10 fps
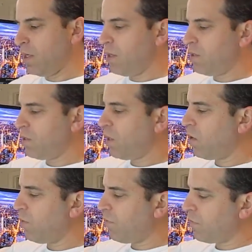
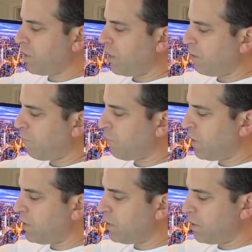So on the
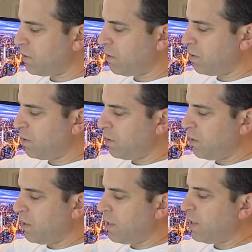front,
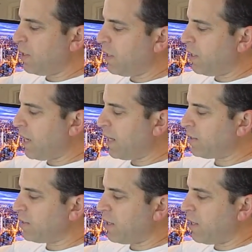it
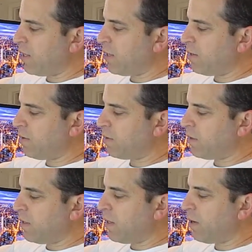has an
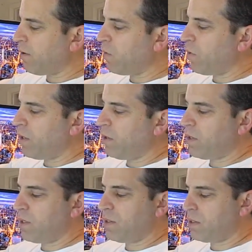area where you
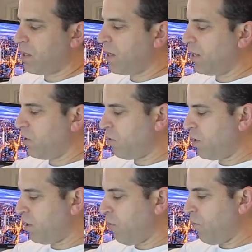could slide
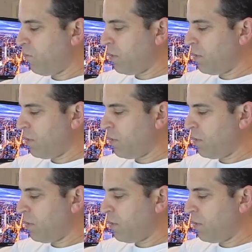your